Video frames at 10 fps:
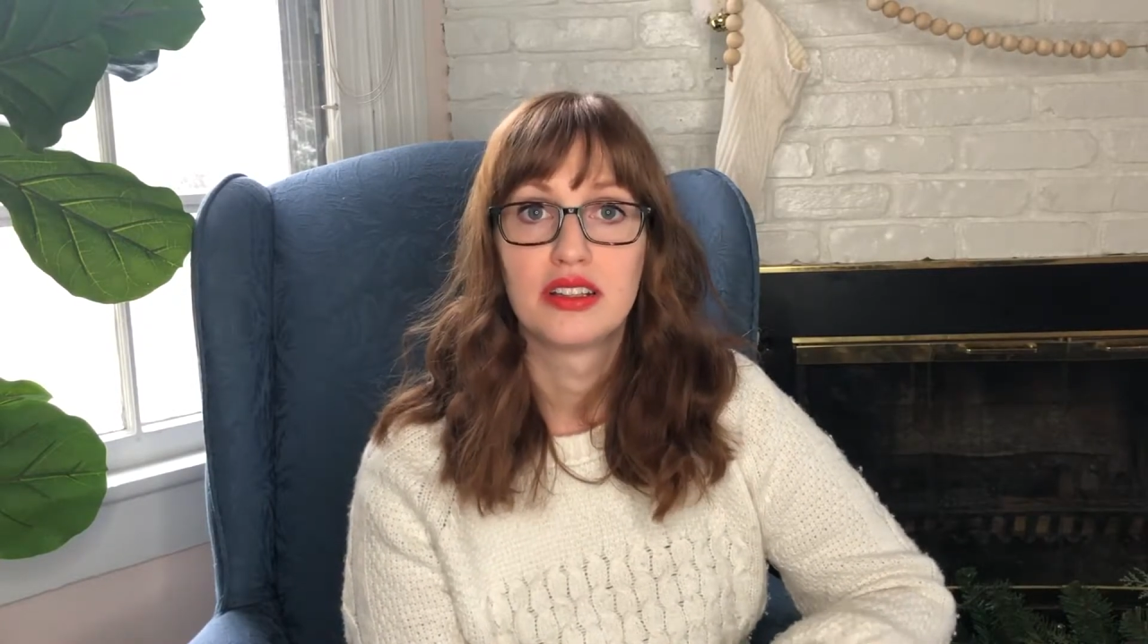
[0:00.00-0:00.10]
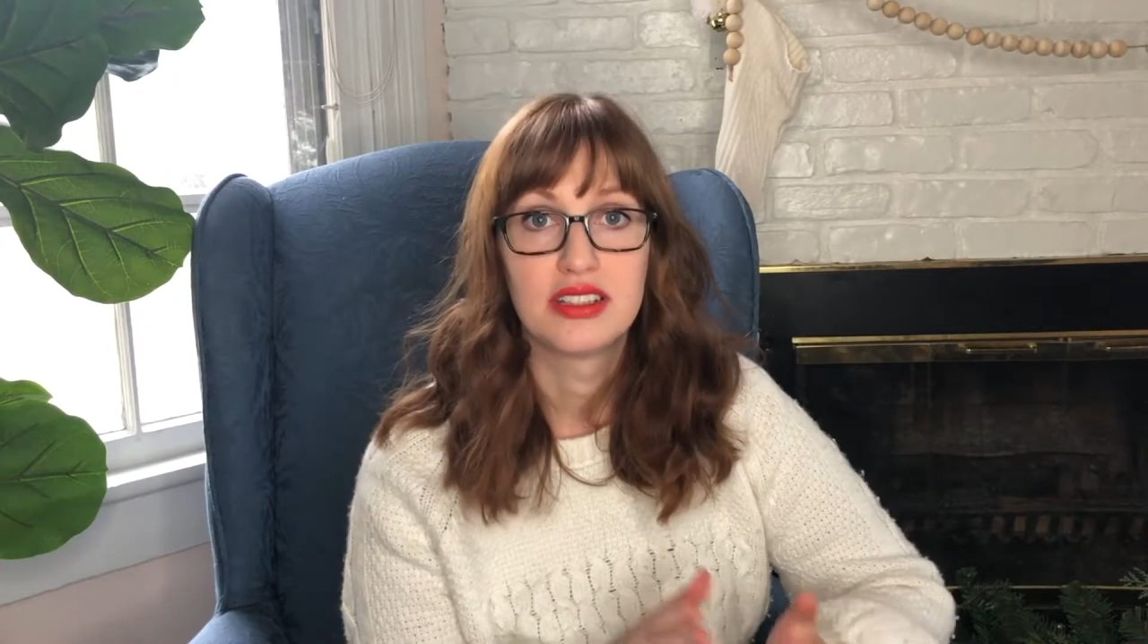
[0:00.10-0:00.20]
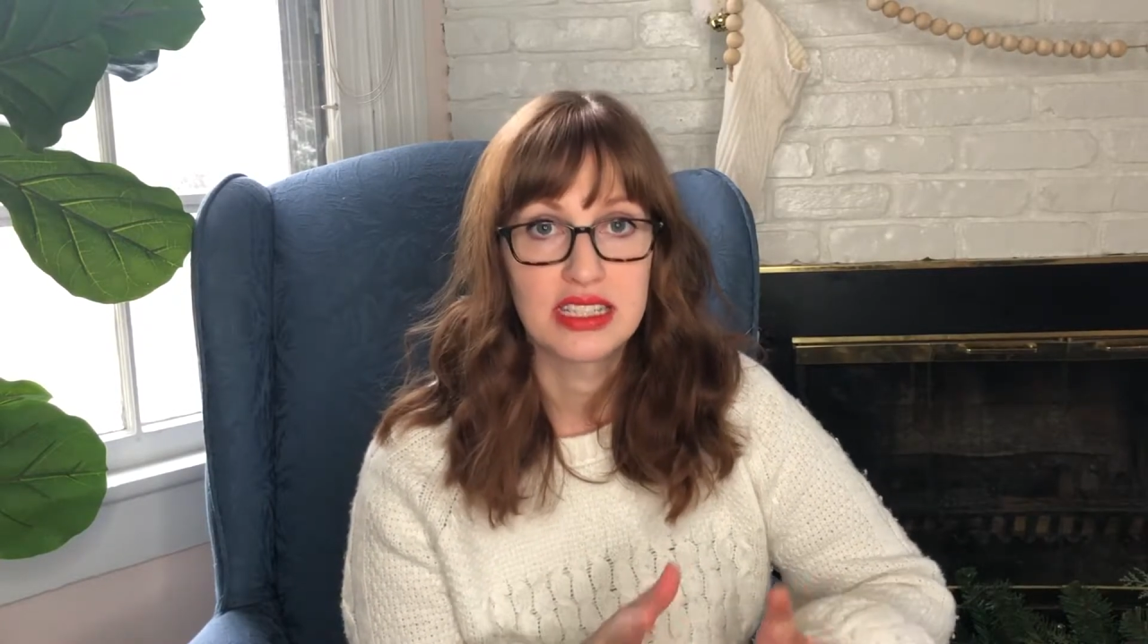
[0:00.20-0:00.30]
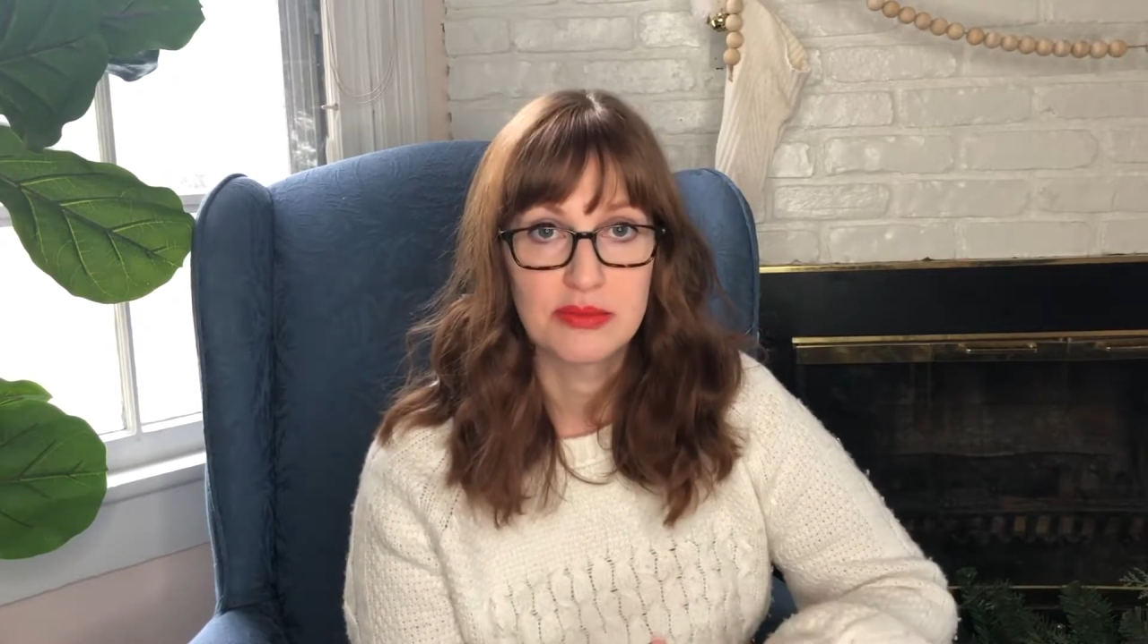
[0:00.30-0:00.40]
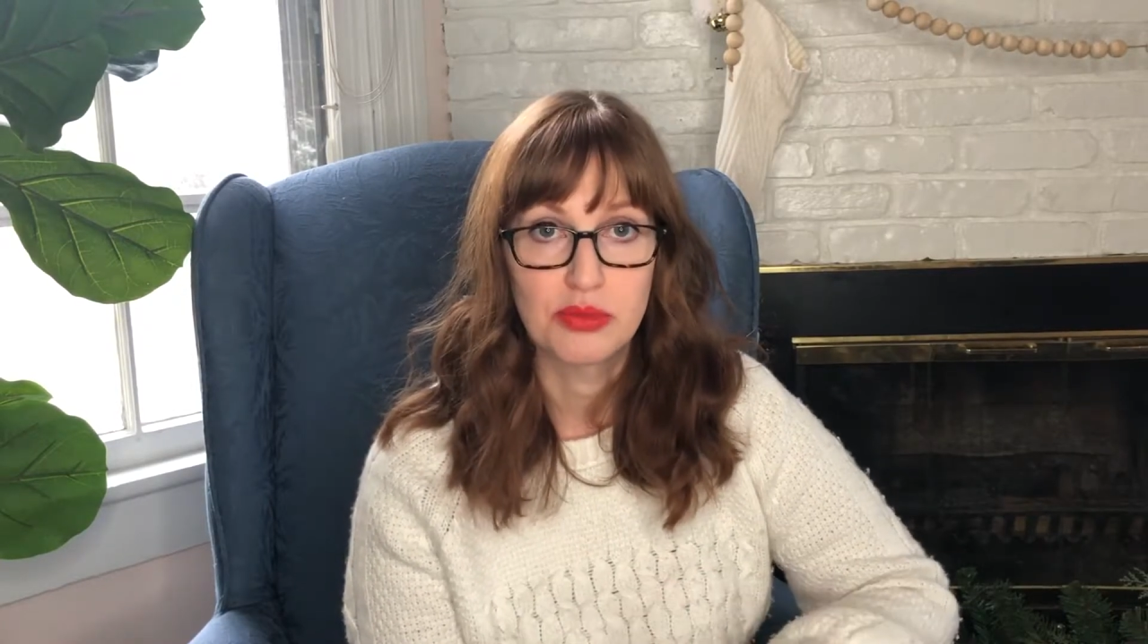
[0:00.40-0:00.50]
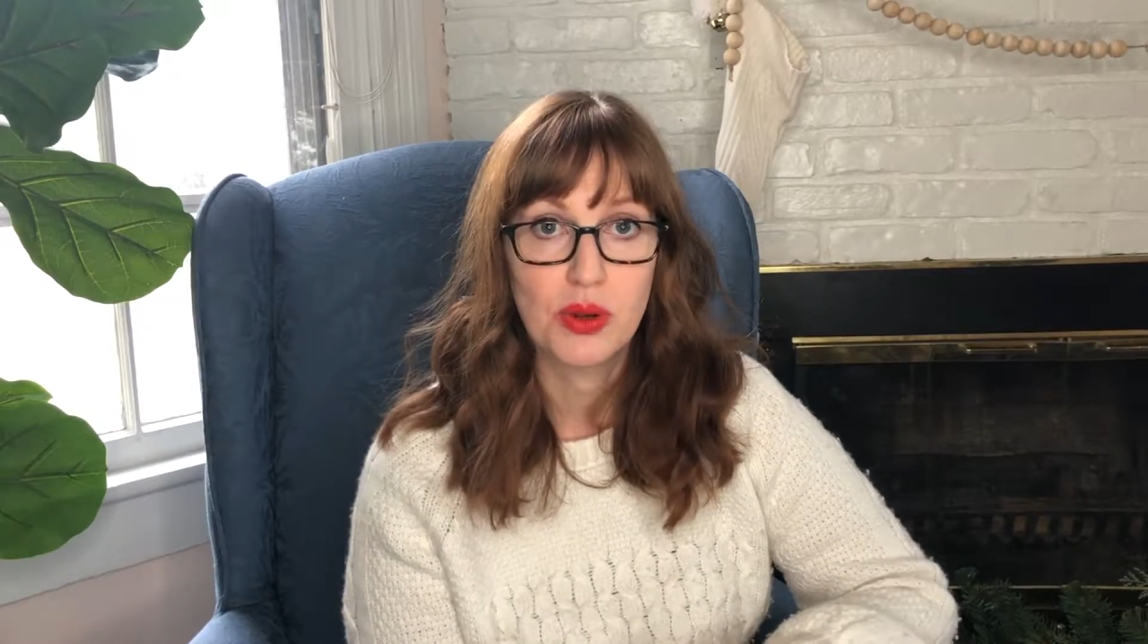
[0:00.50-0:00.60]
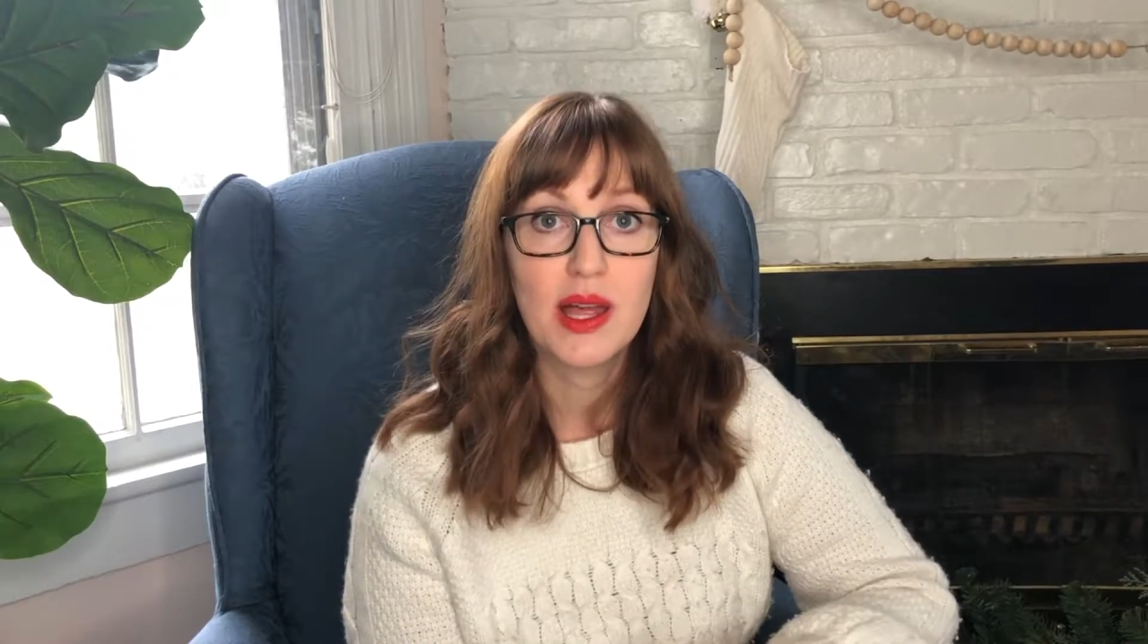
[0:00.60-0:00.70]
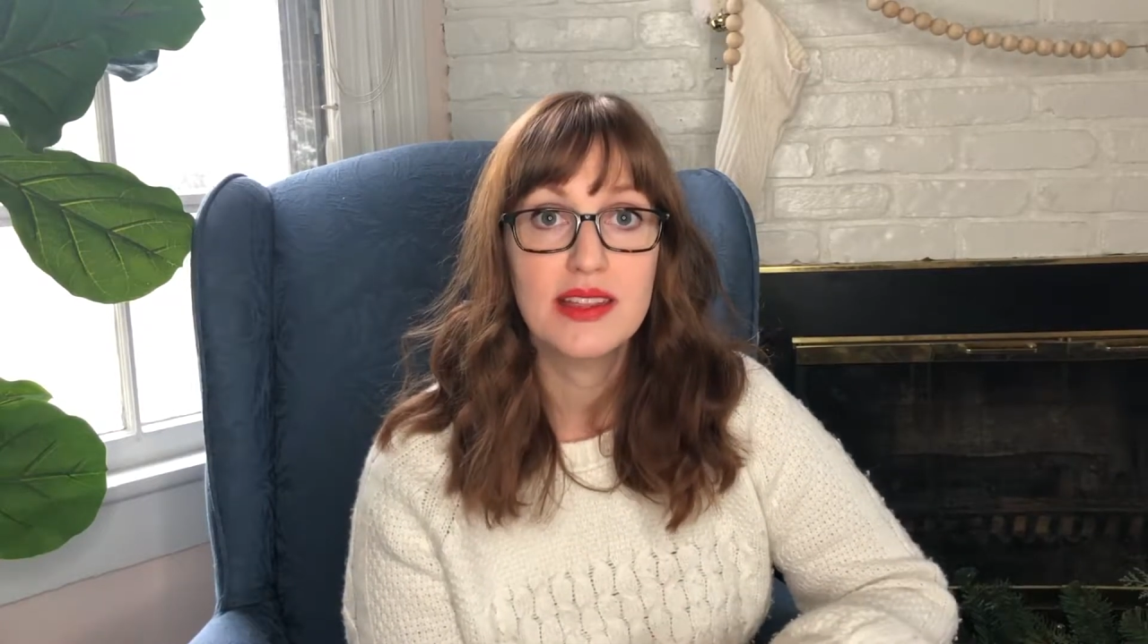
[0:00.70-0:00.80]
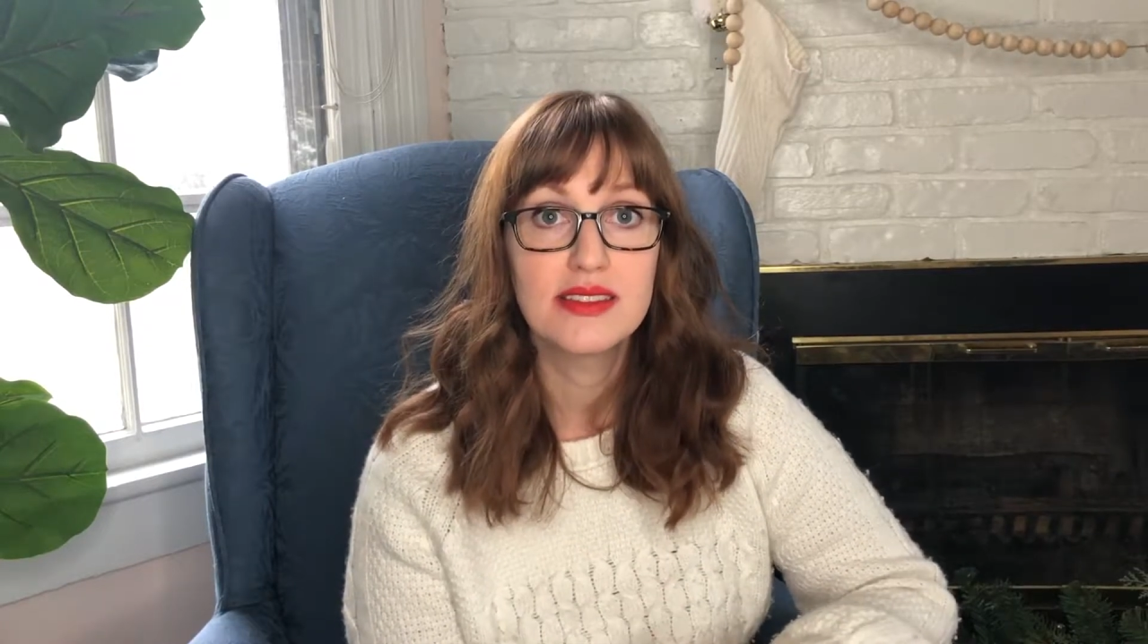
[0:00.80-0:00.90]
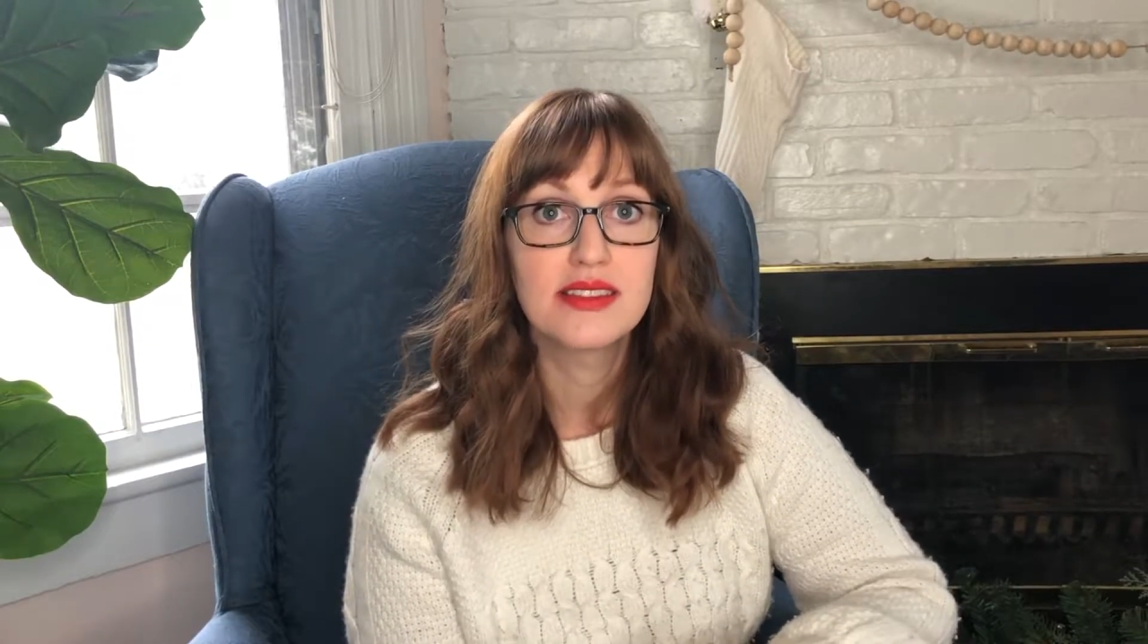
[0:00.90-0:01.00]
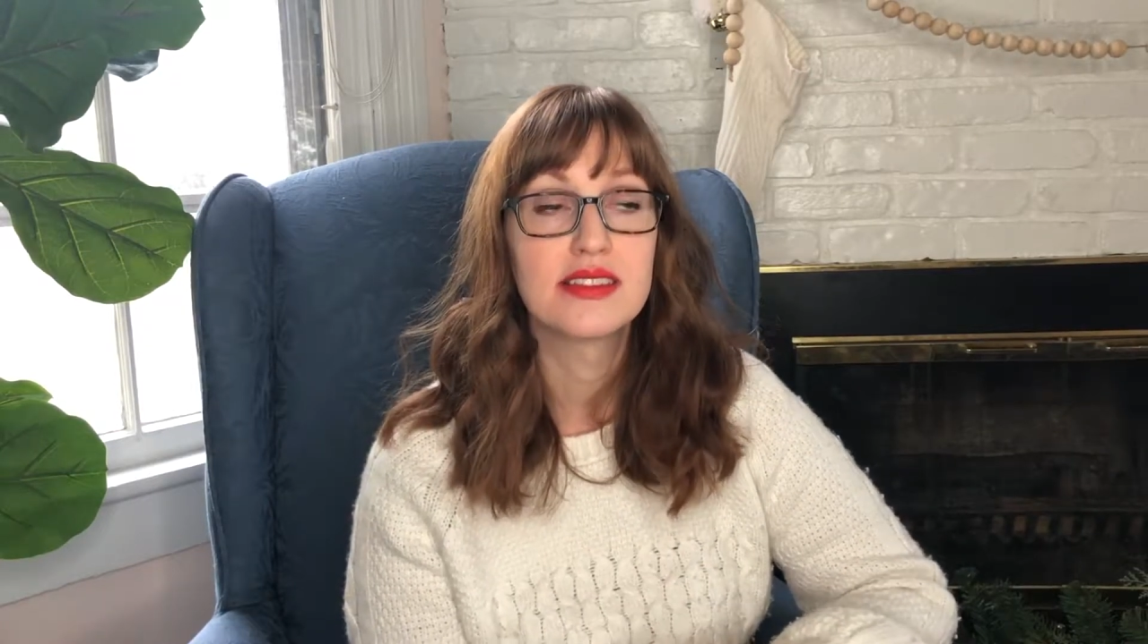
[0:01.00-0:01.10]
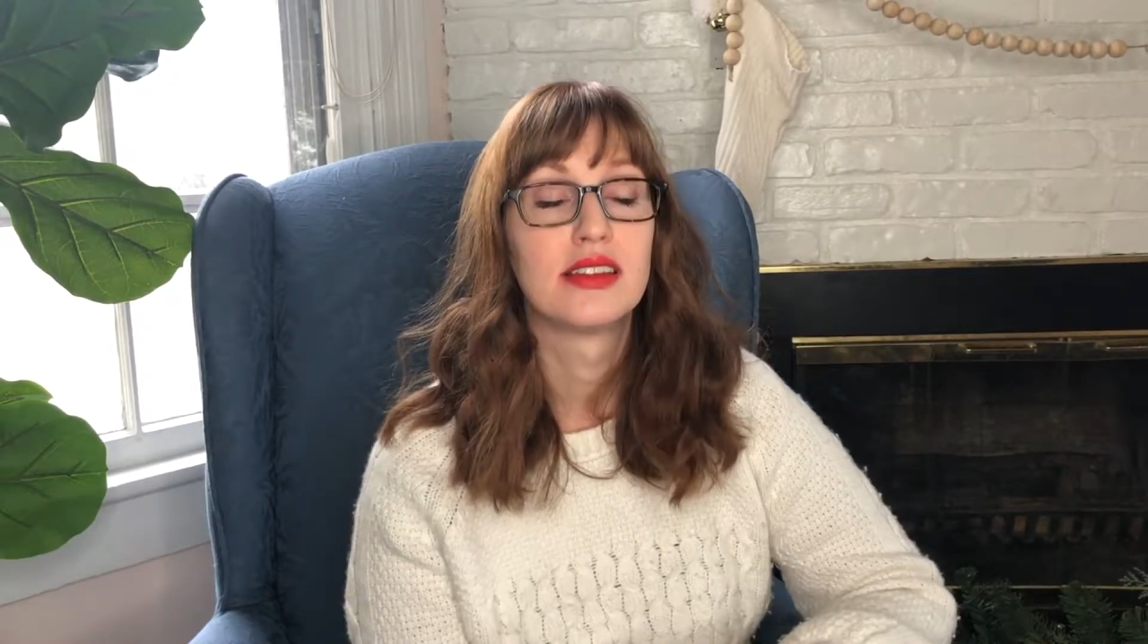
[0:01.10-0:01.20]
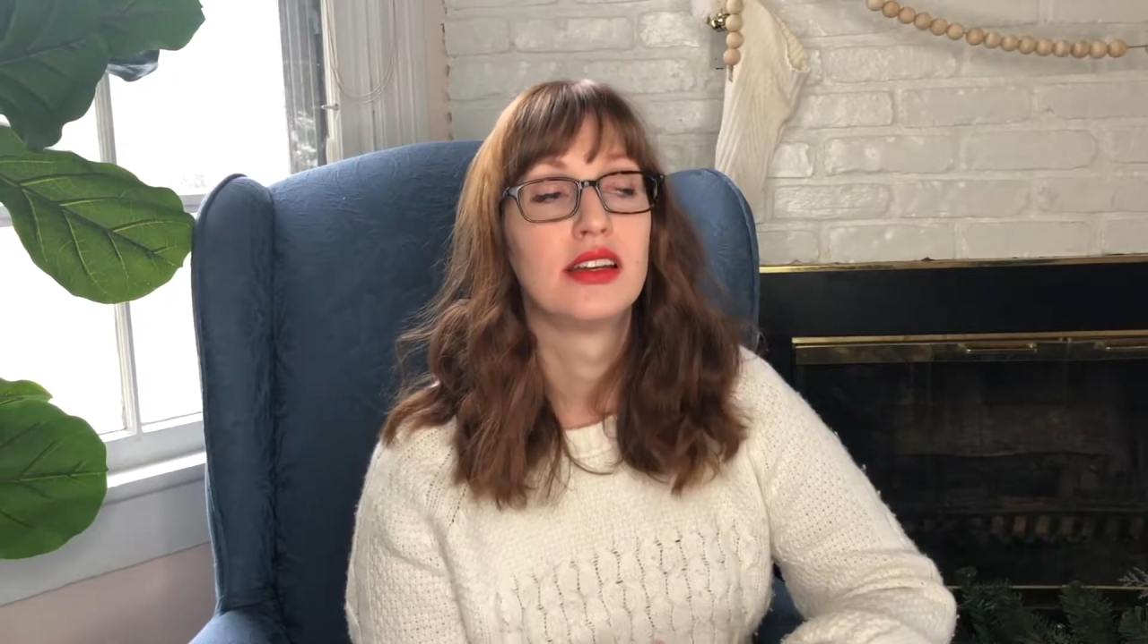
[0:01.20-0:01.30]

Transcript: deep breaths